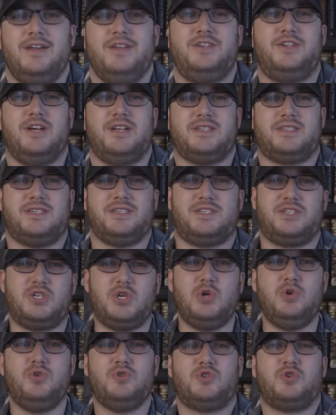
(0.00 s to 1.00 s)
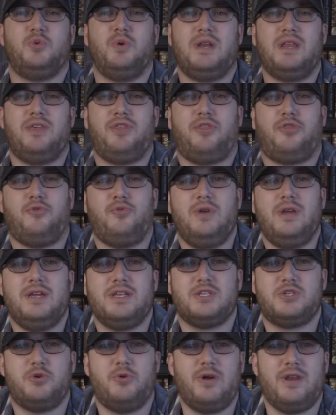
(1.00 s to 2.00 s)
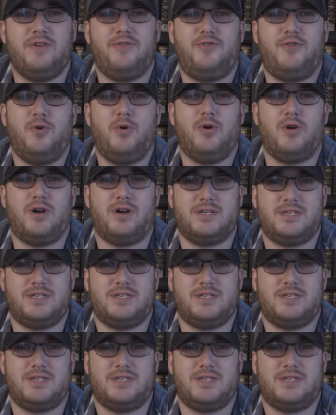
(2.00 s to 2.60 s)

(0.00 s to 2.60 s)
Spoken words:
Genesis 2, 23 and 24